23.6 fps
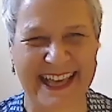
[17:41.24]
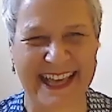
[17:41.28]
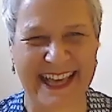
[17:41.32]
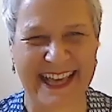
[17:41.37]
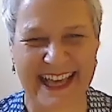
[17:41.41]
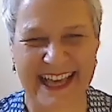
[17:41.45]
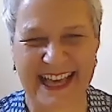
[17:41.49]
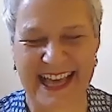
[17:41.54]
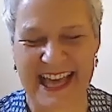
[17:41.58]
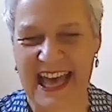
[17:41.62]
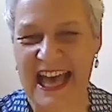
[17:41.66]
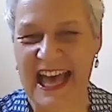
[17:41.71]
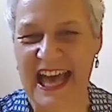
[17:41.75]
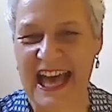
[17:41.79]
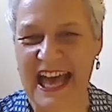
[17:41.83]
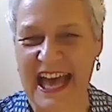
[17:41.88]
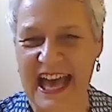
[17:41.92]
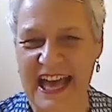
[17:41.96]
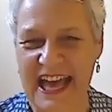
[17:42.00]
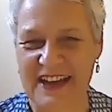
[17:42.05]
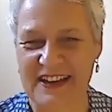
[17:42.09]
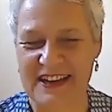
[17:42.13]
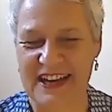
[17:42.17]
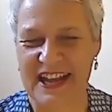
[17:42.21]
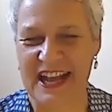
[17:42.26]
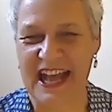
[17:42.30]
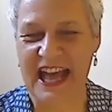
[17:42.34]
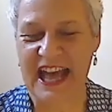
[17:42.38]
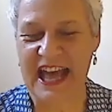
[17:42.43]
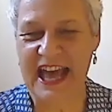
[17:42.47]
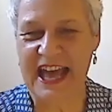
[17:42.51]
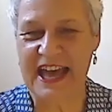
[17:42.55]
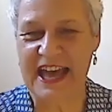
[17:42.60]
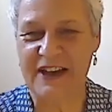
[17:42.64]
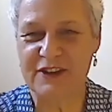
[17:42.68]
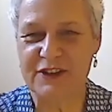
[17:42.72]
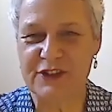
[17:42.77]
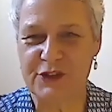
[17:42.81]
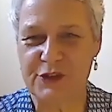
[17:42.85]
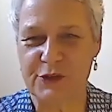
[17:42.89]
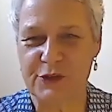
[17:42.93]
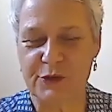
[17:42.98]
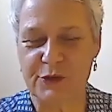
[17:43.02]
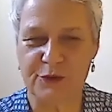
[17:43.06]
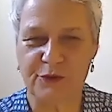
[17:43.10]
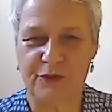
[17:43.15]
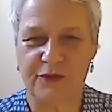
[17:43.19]
How do
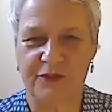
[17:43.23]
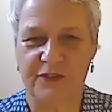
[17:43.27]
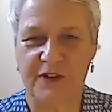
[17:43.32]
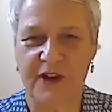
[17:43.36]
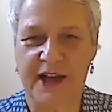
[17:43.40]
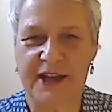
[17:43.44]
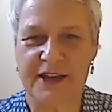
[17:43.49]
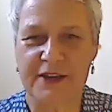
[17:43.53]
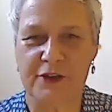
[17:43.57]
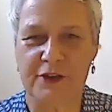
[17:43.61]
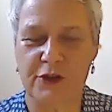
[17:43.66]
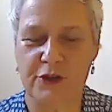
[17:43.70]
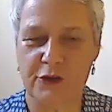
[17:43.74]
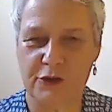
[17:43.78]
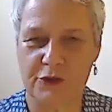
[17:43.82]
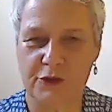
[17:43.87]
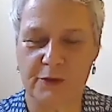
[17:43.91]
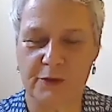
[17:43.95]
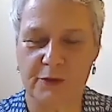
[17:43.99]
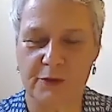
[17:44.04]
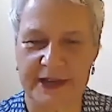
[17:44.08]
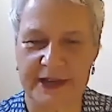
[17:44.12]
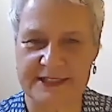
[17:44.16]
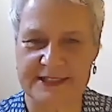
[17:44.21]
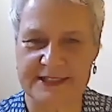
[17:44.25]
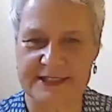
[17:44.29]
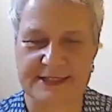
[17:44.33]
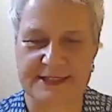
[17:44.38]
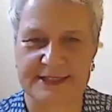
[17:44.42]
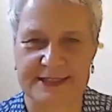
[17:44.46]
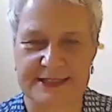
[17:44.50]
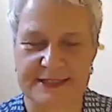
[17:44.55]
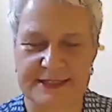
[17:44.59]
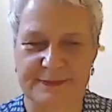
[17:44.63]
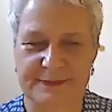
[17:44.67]
you find new directors?